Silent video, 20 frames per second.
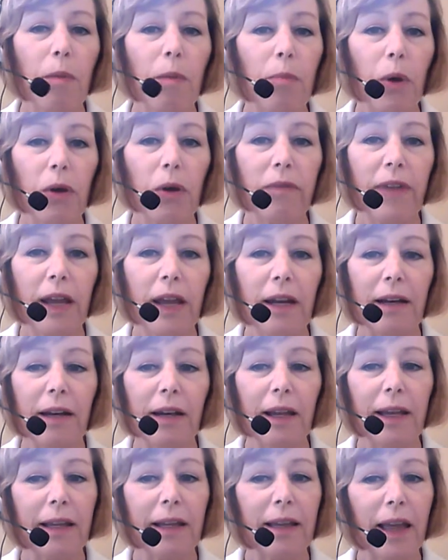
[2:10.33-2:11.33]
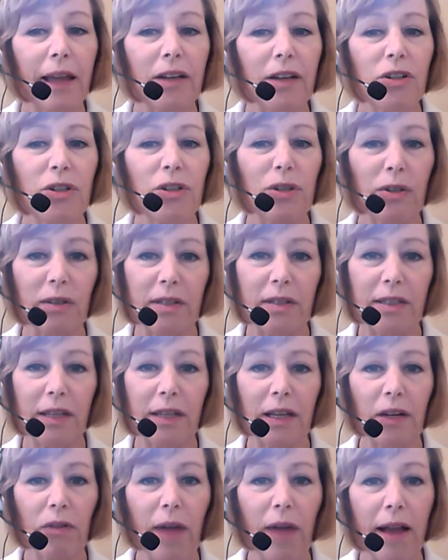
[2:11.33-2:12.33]
Motivated, engaged students
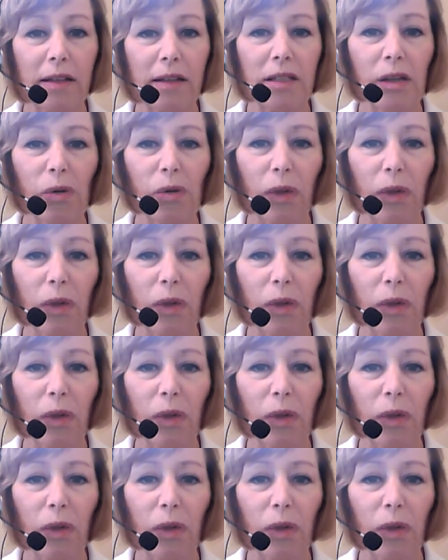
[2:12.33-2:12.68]
interacting